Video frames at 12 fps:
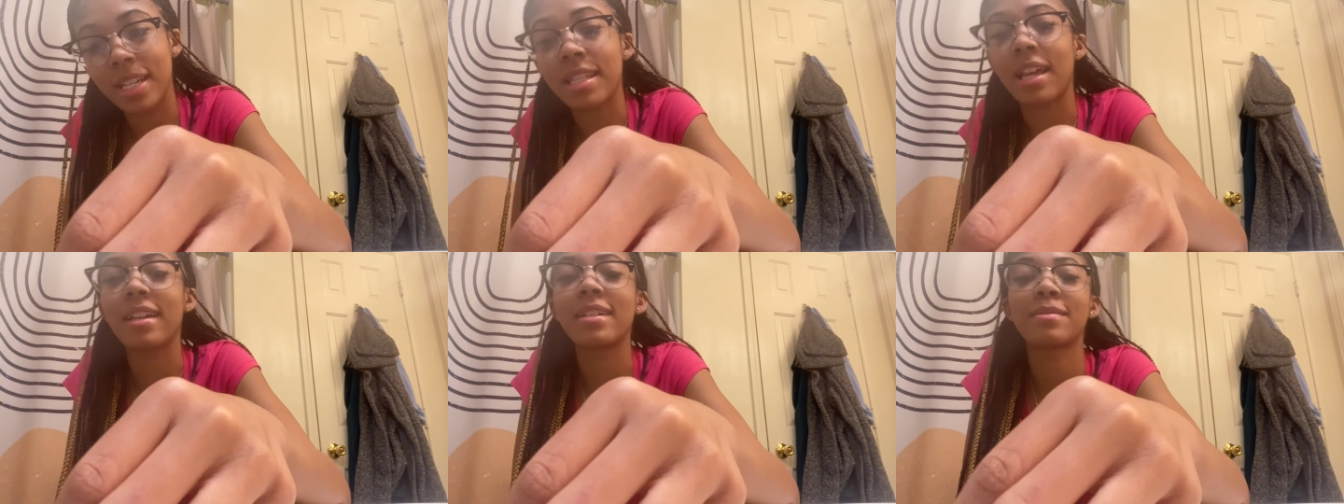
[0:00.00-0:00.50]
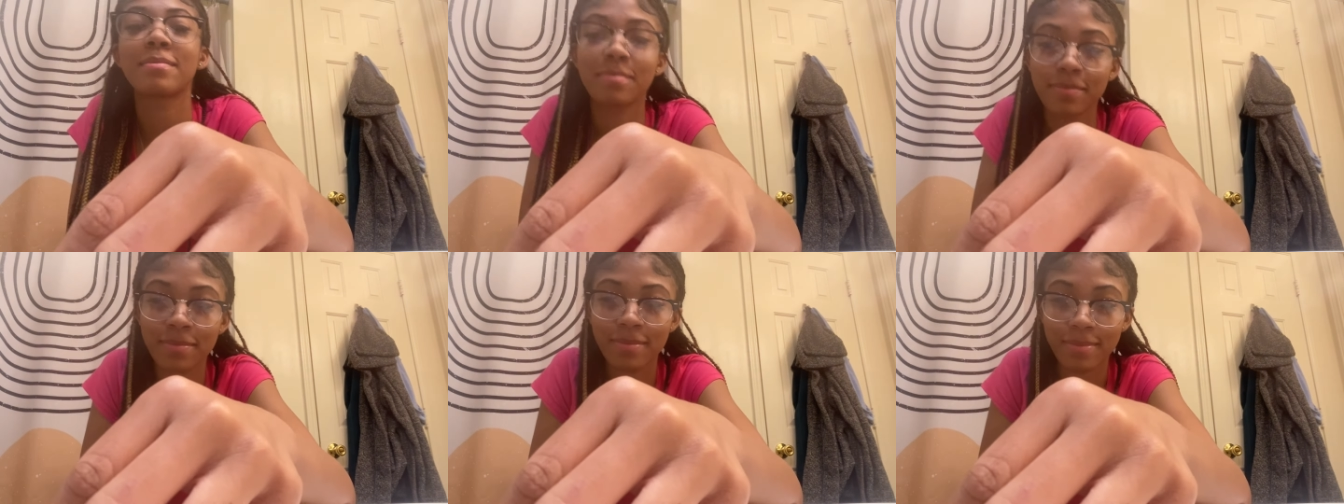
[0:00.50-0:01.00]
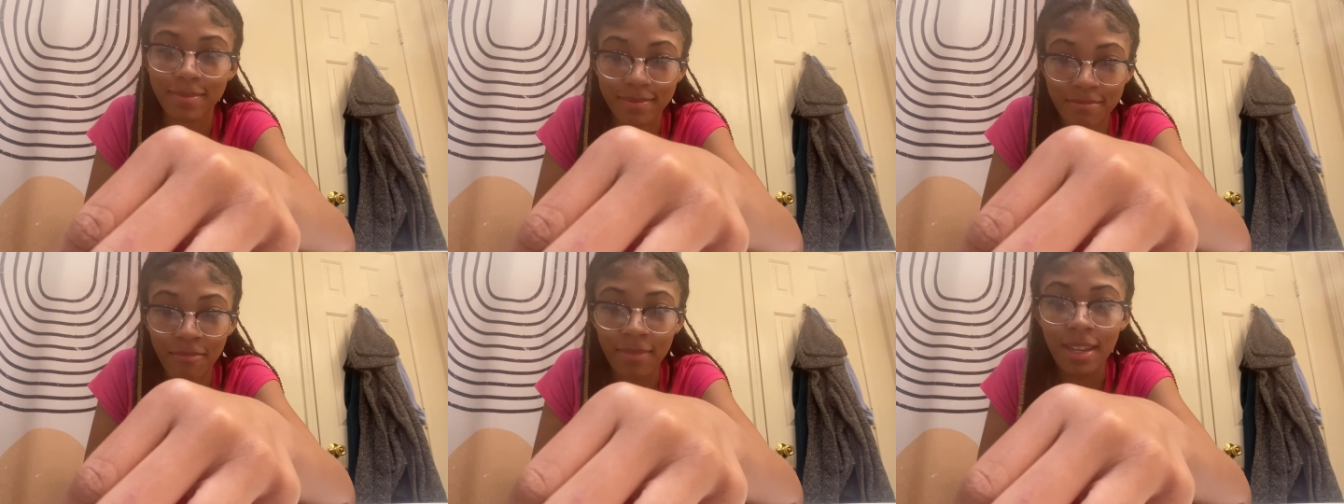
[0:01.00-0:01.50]
Yes, I am.
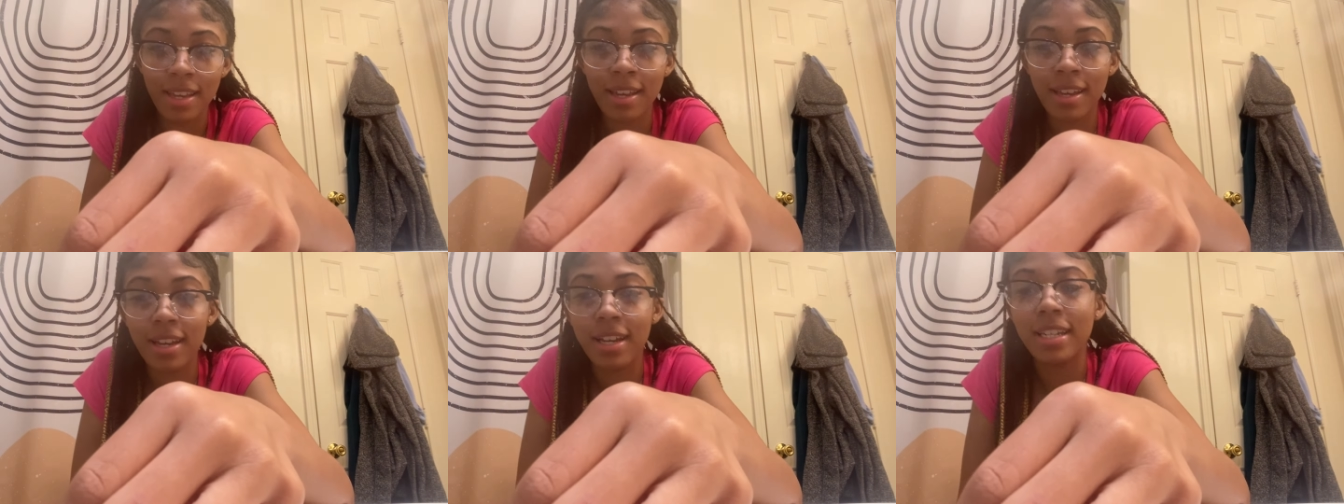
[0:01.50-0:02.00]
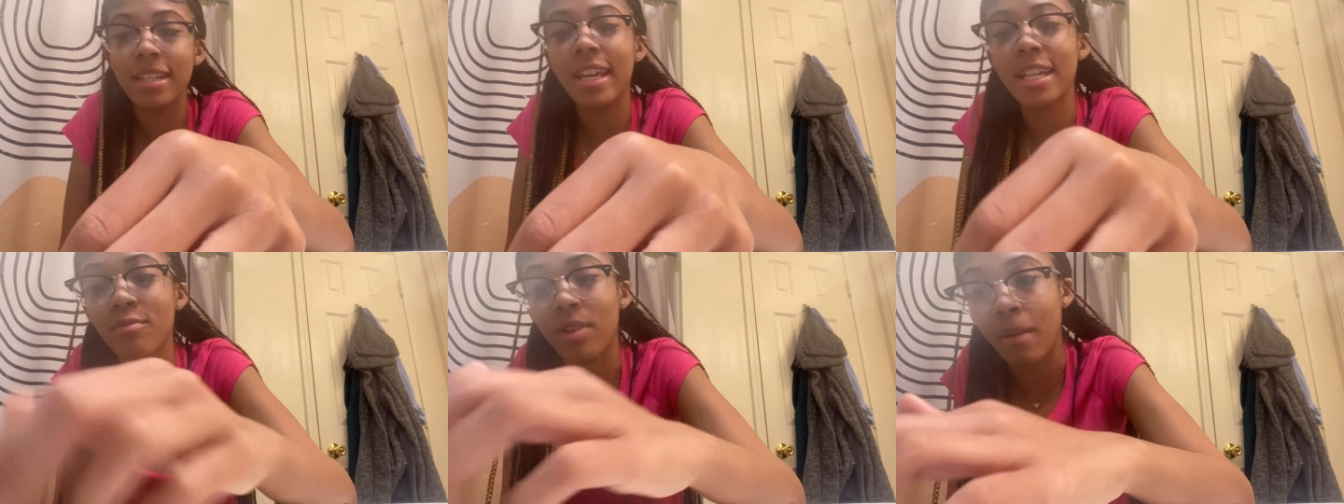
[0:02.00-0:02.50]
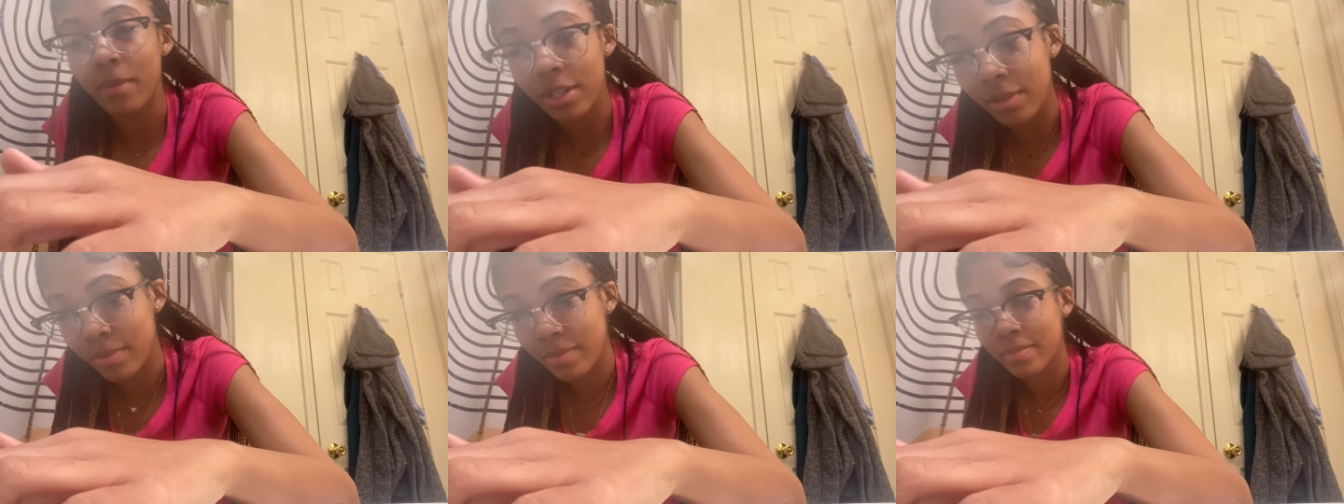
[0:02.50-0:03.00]
Are you not. That's what I'm
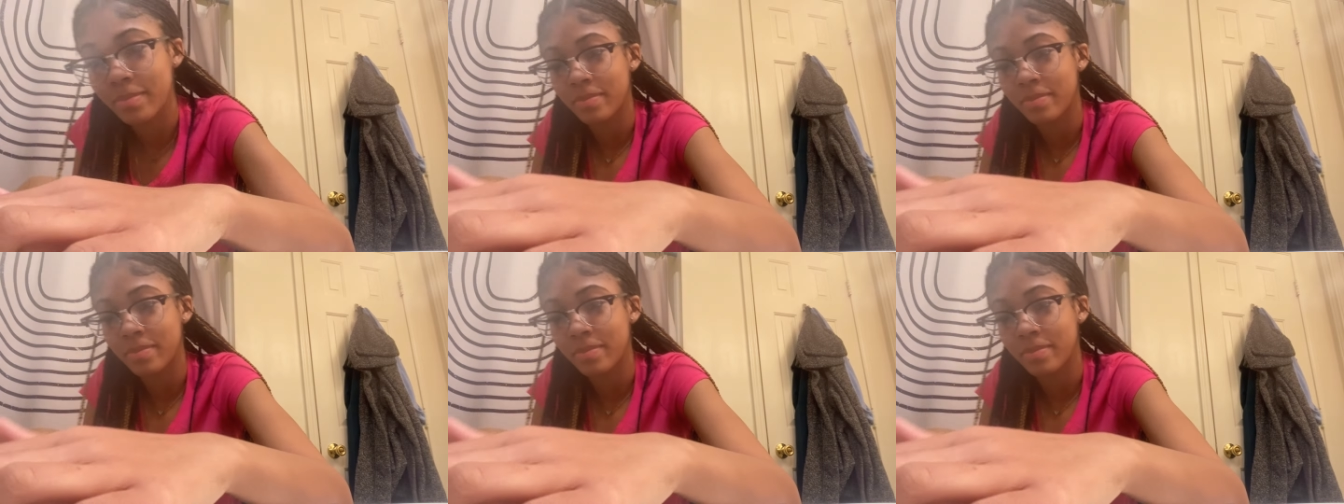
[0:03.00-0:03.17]
gonna do